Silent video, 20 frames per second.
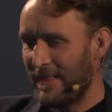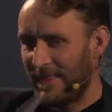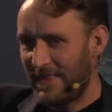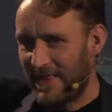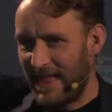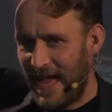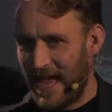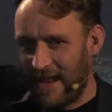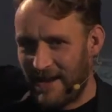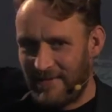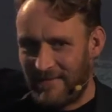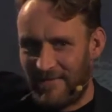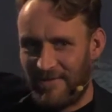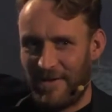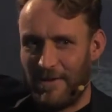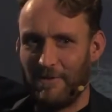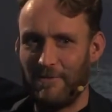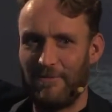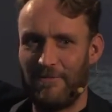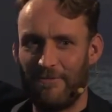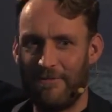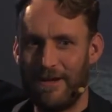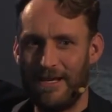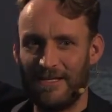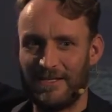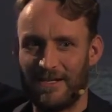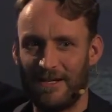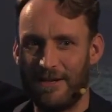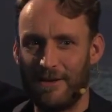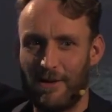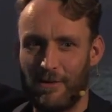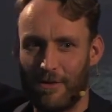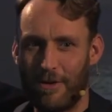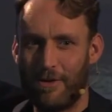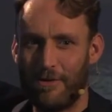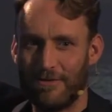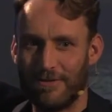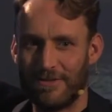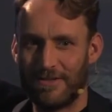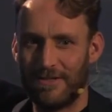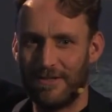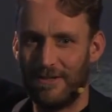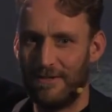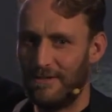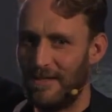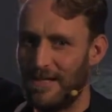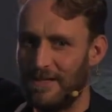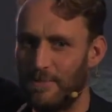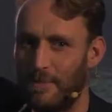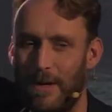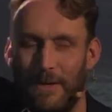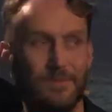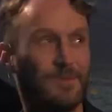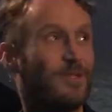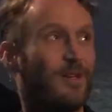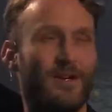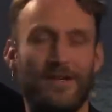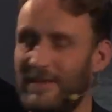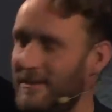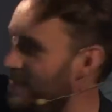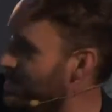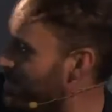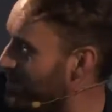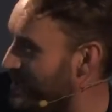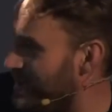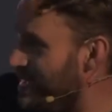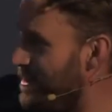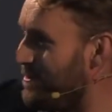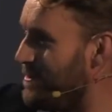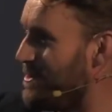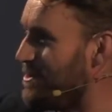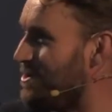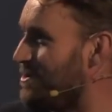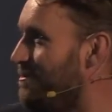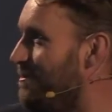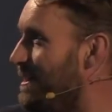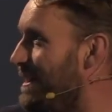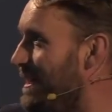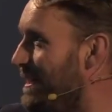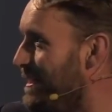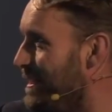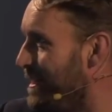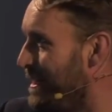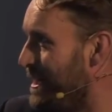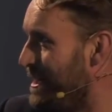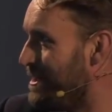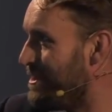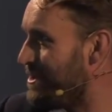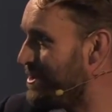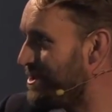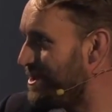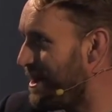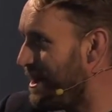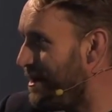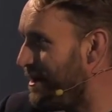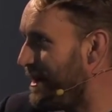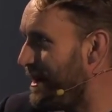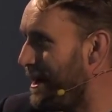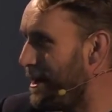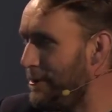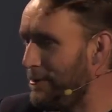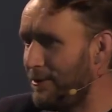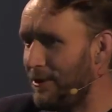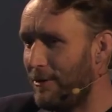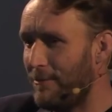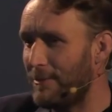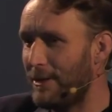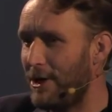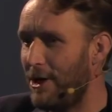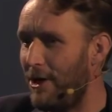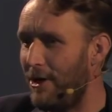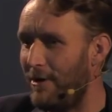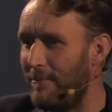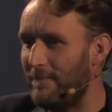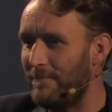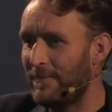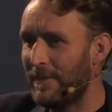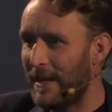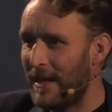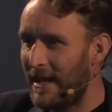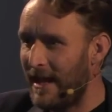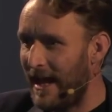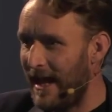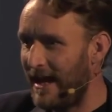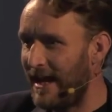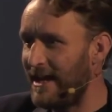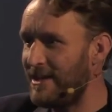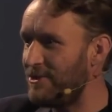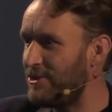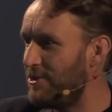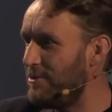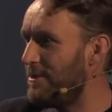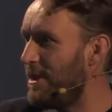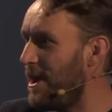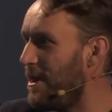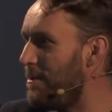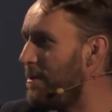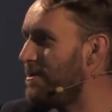then feel free to log on to this website that you see on the screen, slido.com. And as you go